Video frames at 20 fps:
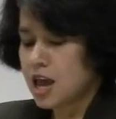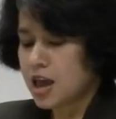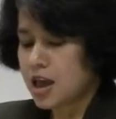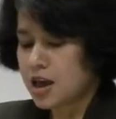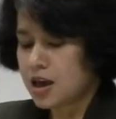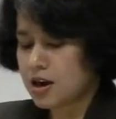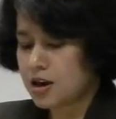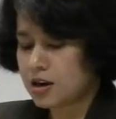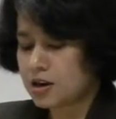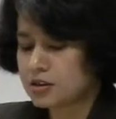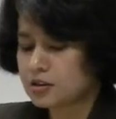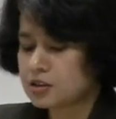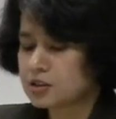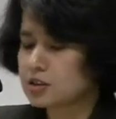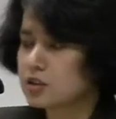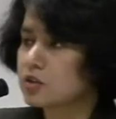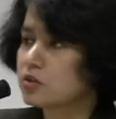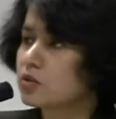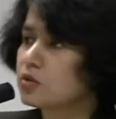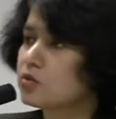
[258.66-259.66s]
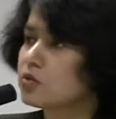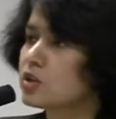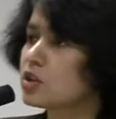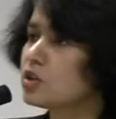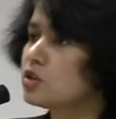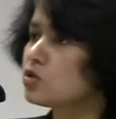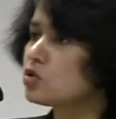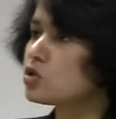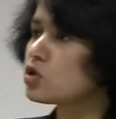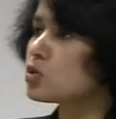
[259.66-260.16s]
and
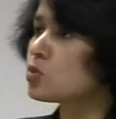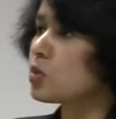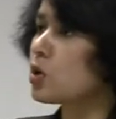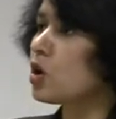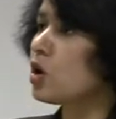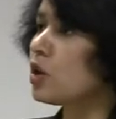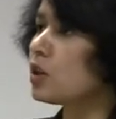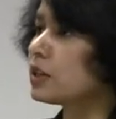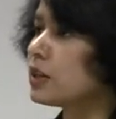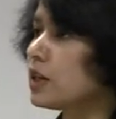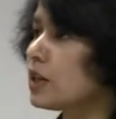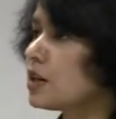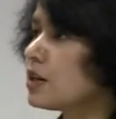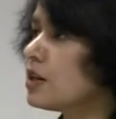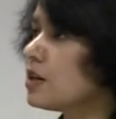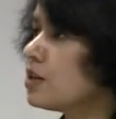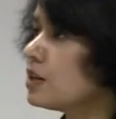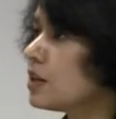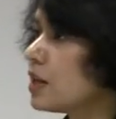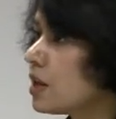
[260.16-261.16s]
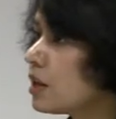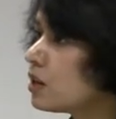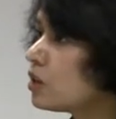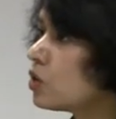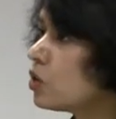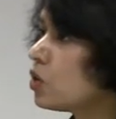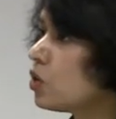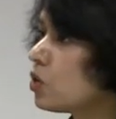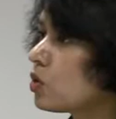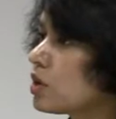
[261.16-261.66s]
reduce sprawl, that
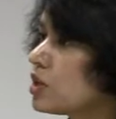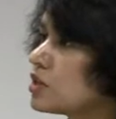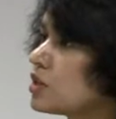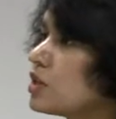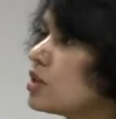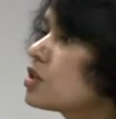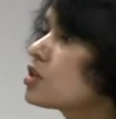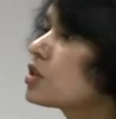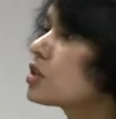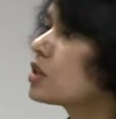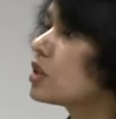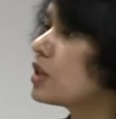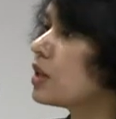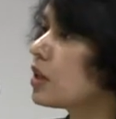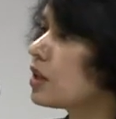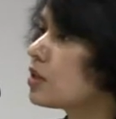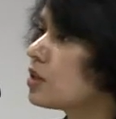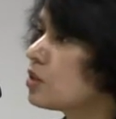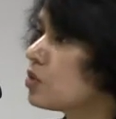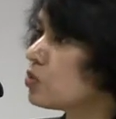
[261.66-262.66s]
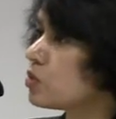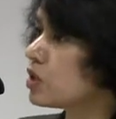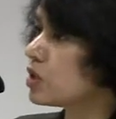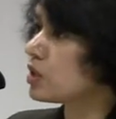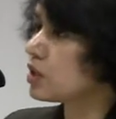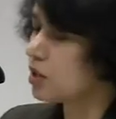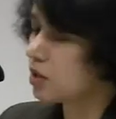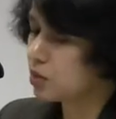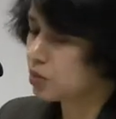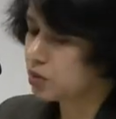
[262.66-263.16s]
goal is interconnected
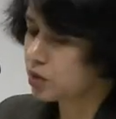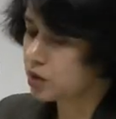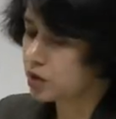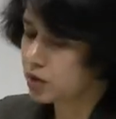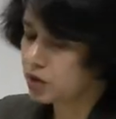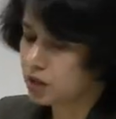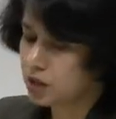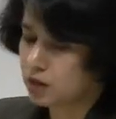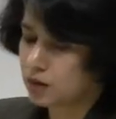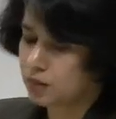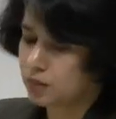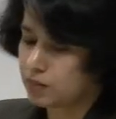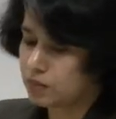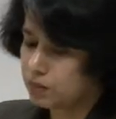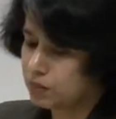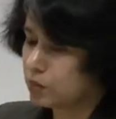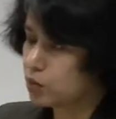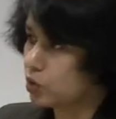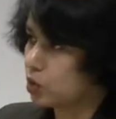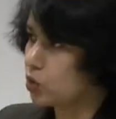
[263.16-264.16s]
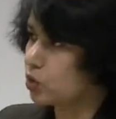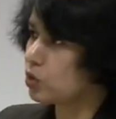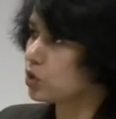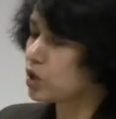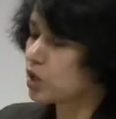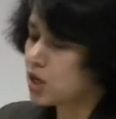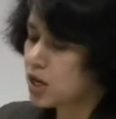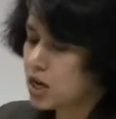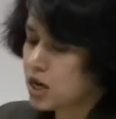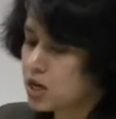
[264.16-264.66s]
with urban
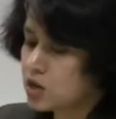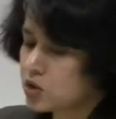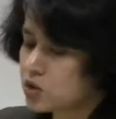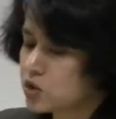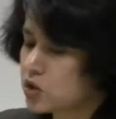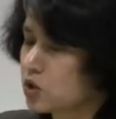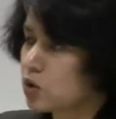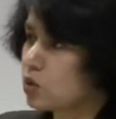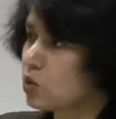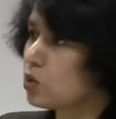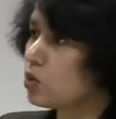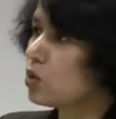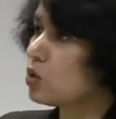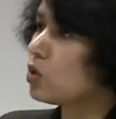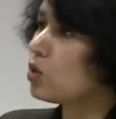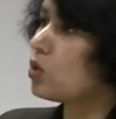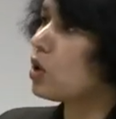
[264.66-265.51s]
growth. So